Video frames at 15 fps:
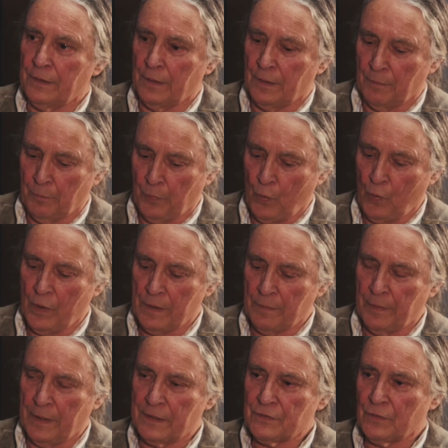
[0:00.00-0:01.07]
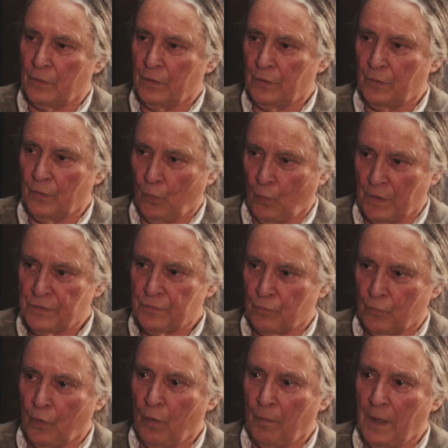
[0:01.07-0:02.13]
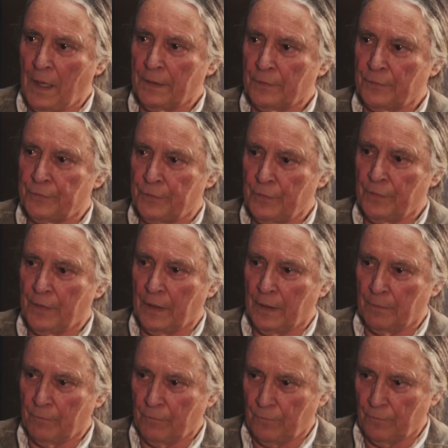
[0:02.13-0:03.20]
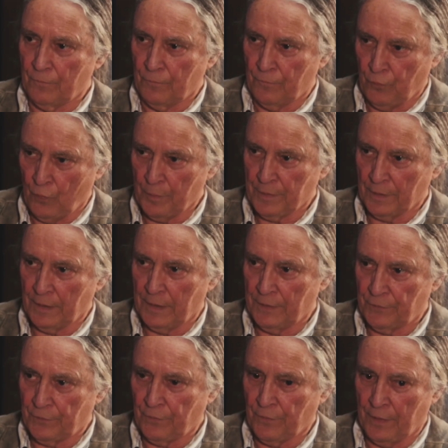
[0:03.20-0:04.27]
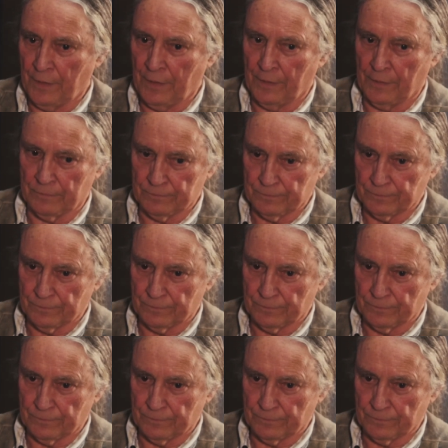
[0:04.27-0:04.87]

A boy, based on what's role modeled to them, formulates their